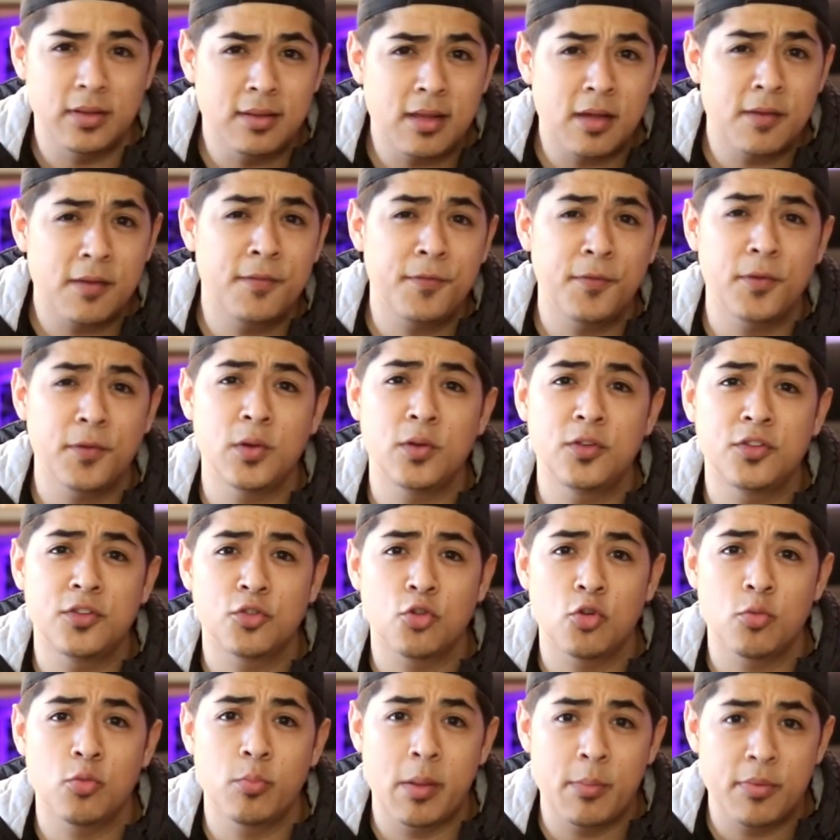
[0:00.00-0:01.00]
love for you
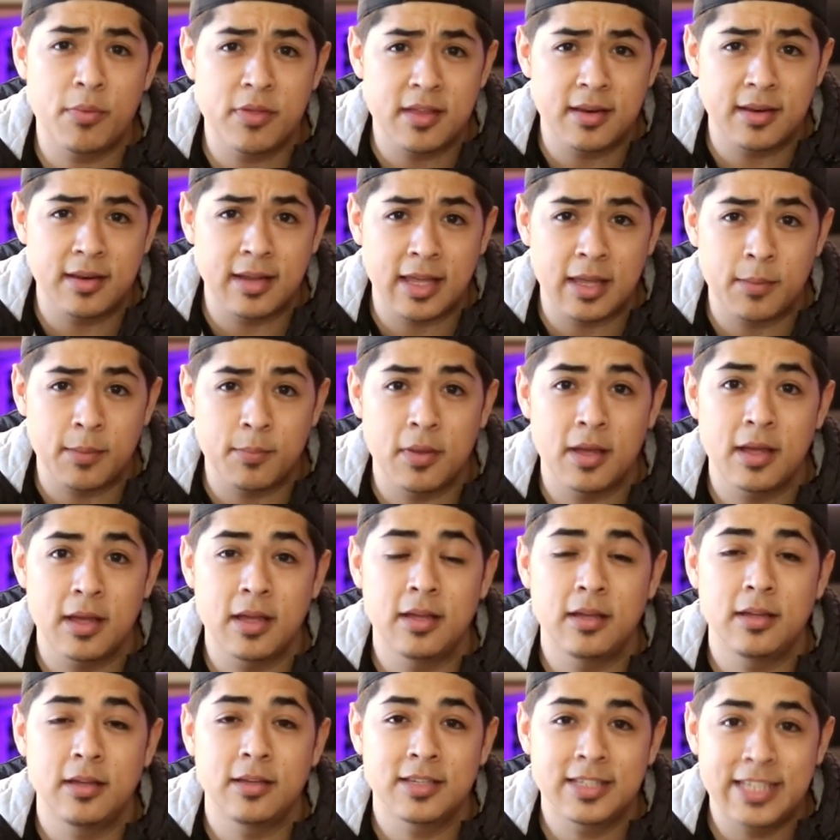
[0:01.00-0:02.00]
to remember the name
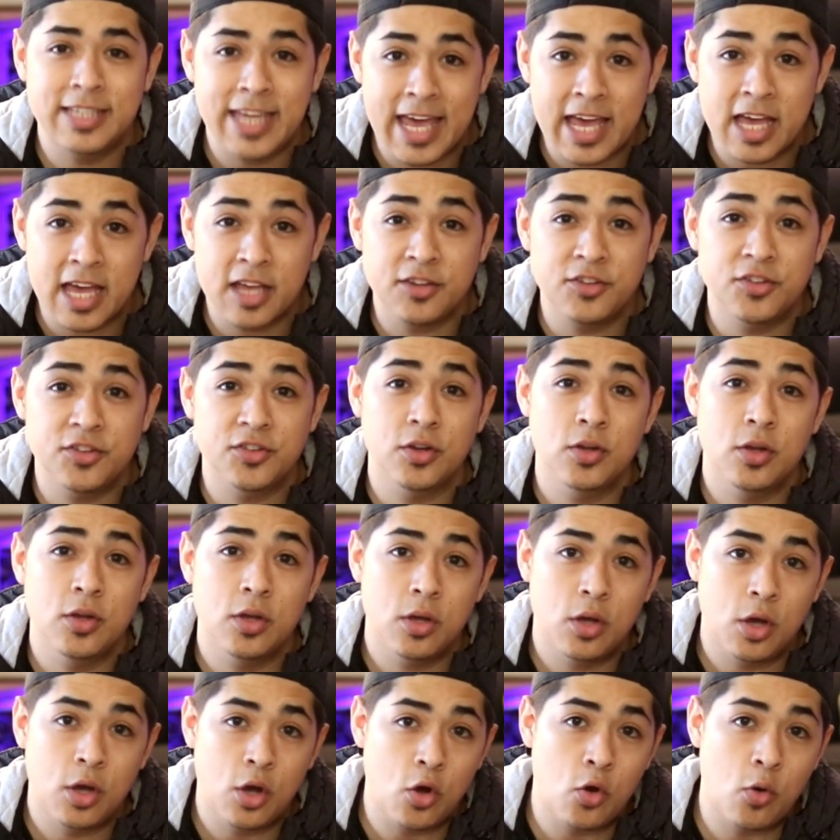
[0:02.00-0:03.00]
Cash
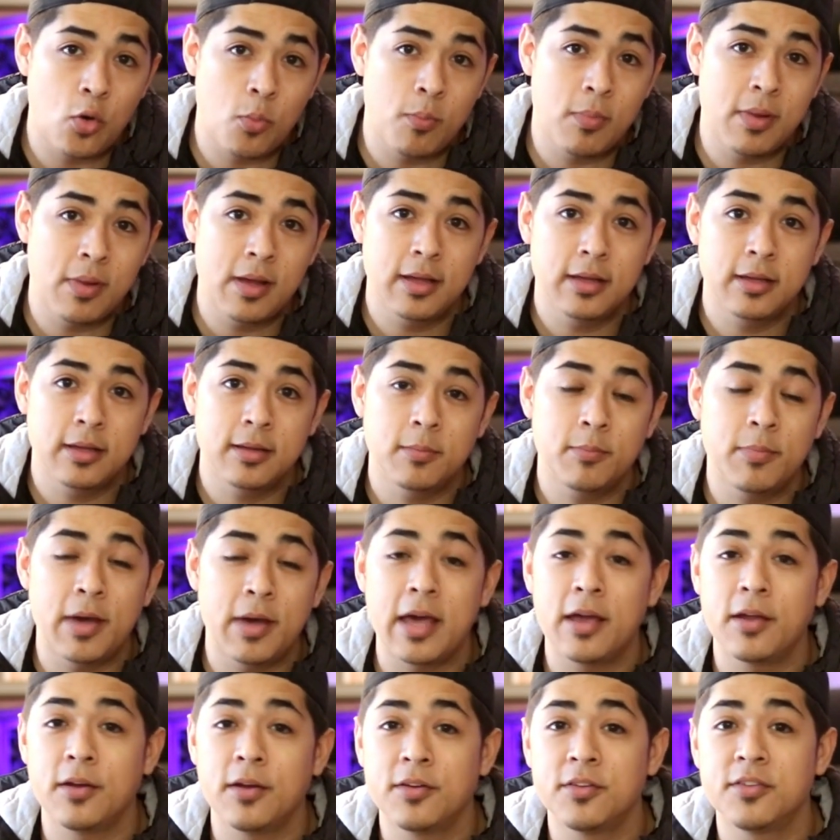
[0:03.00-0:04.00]
Home
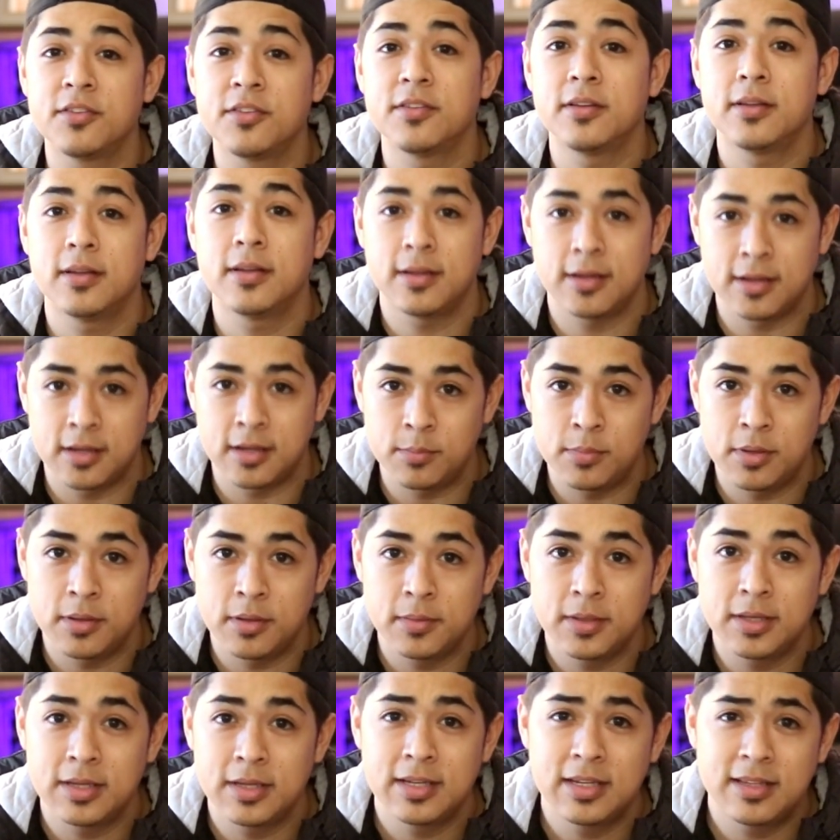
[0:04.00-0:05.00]
Buyers Hub.
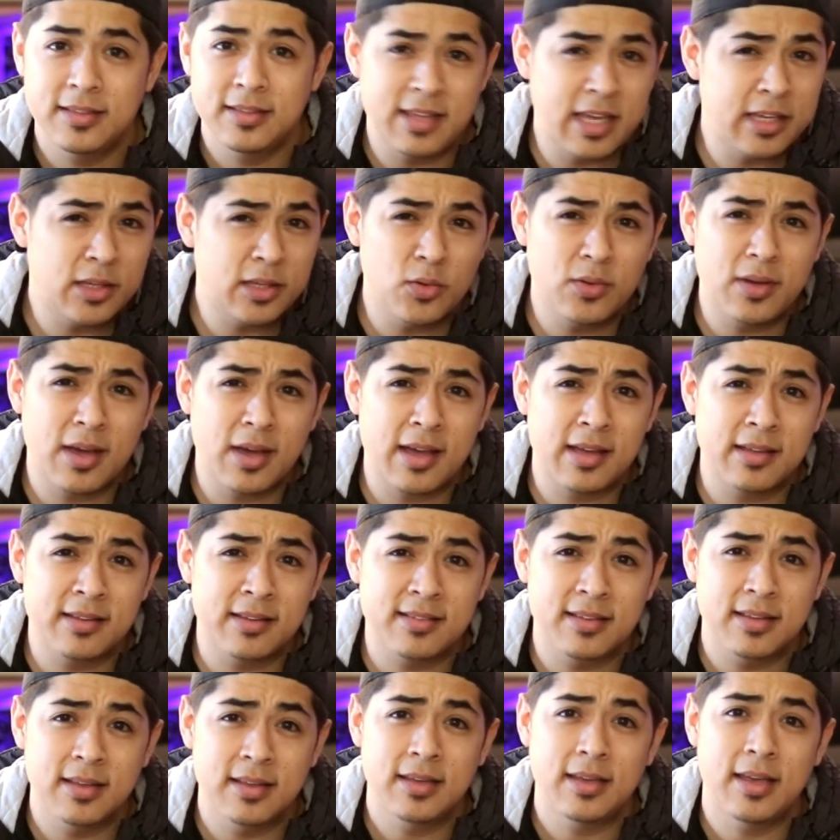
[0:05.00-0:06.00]
Thank you
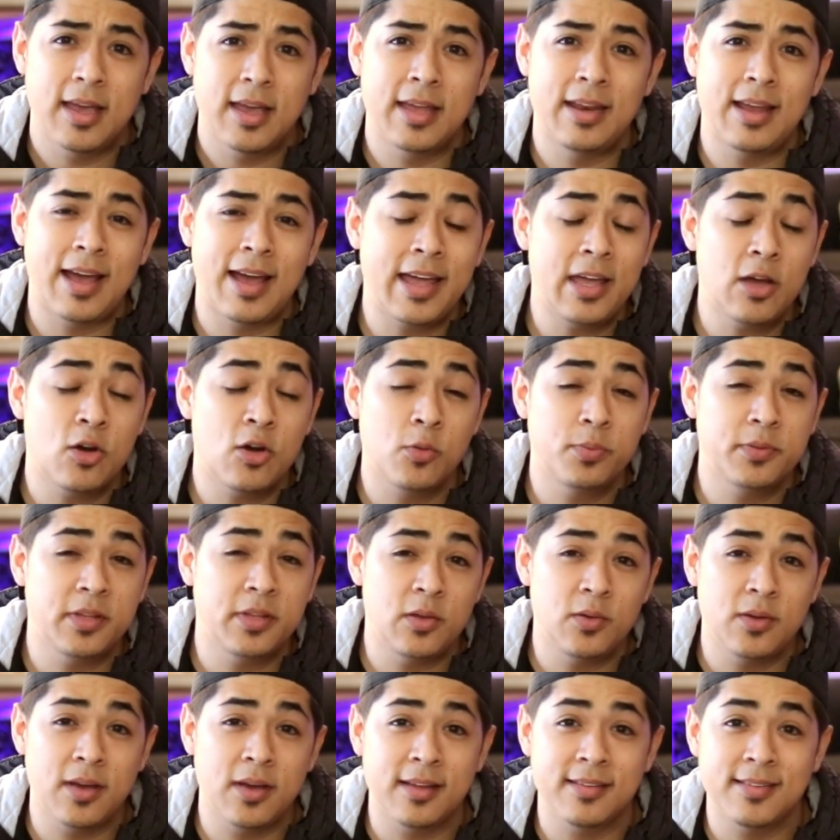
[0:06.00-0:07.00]
guys, and I hope that
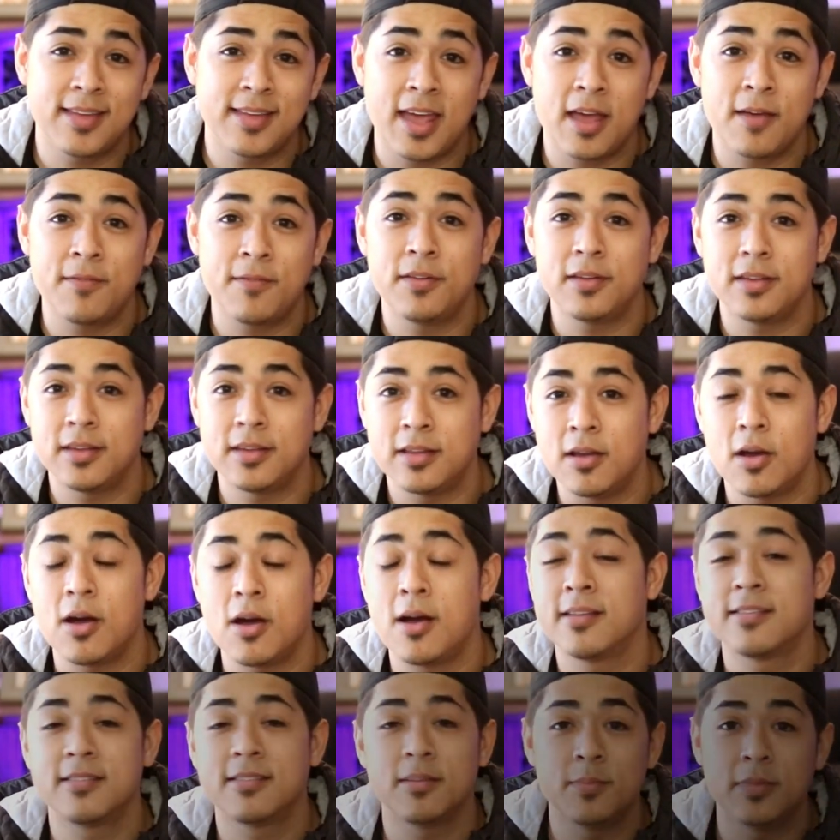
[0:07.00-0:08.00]
you guys have an
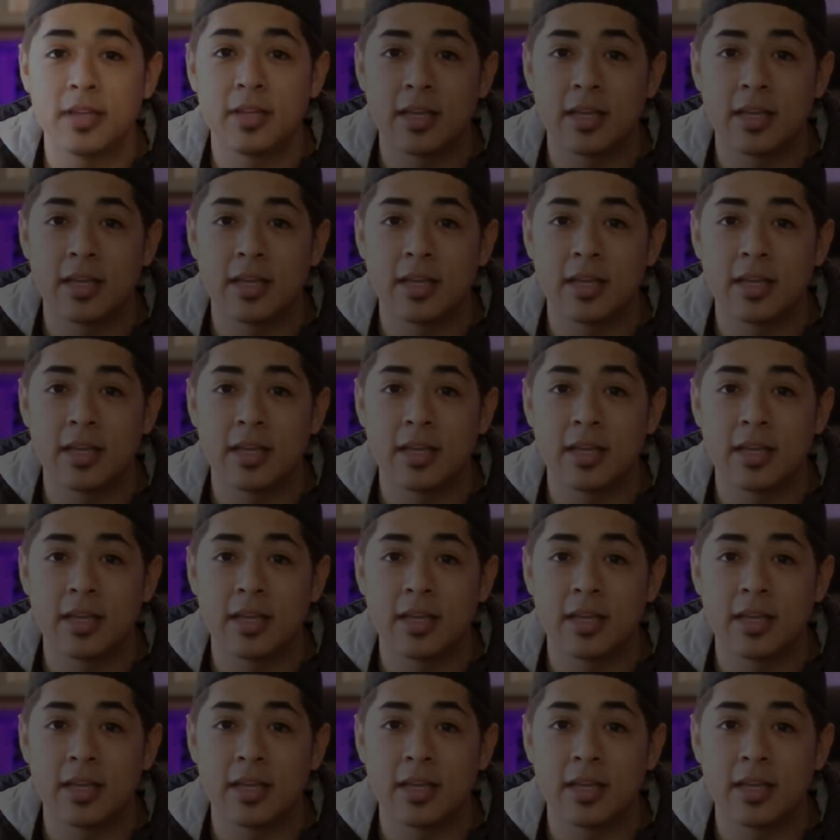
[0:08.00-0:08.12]
awesome